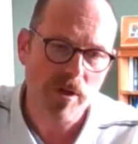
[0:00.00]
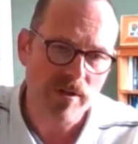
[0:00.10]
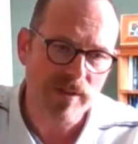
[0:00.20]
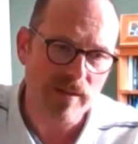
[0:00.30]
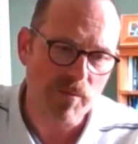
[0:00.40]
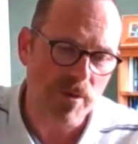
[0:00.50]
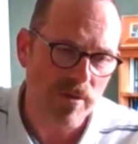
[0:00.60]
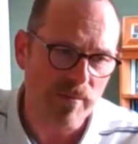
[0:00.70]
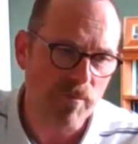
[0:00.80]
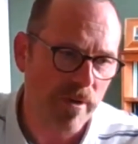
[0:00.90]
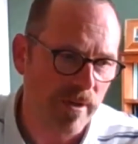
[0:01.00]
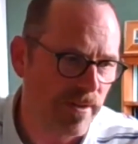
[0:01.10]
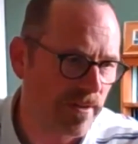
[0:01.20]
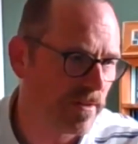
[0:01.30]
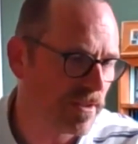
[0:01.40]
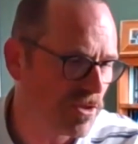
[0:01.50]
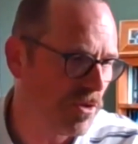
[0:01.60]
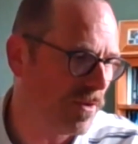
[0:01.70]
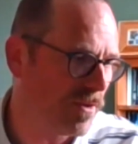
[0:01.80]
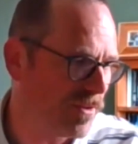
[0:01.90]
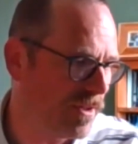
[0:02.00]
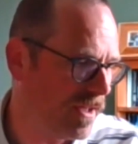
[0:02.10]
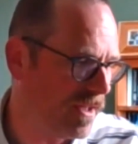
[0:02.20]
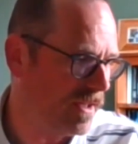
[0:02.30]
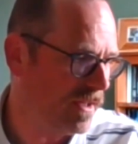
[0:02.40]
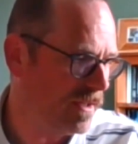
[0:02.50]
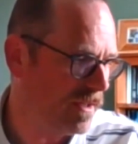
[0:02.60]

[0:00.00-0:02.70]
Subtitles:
What are the two or three